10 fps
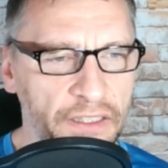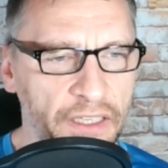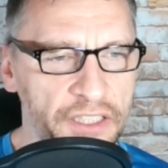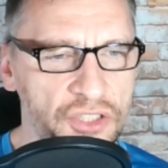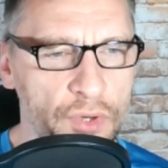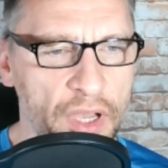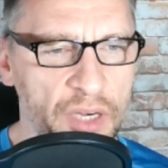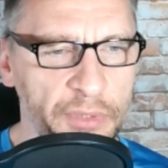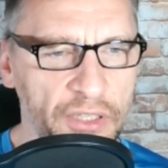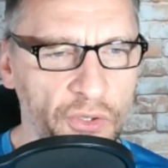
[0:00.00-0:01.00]

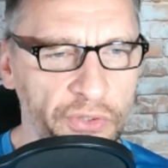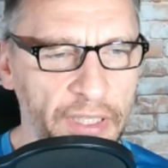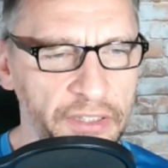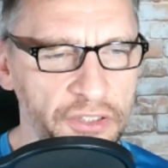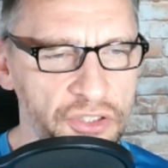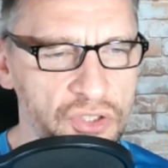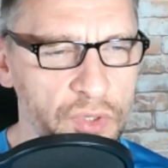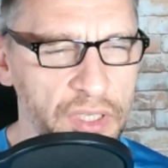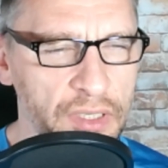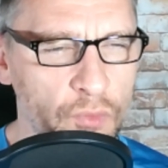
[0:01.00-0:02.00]
Gastronomy and hotel
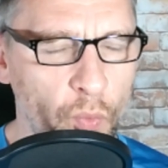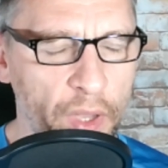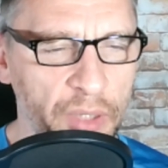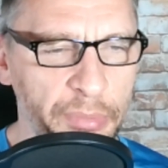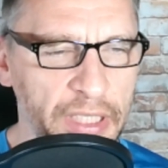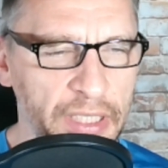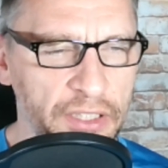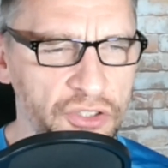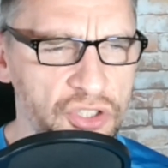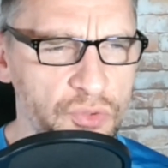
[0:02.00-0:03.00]
industry, well-being
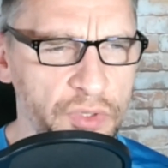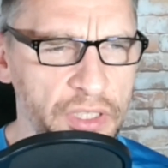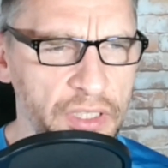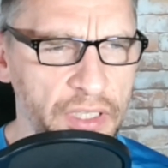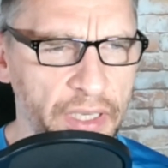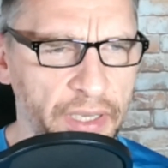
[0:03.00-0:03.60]
industry,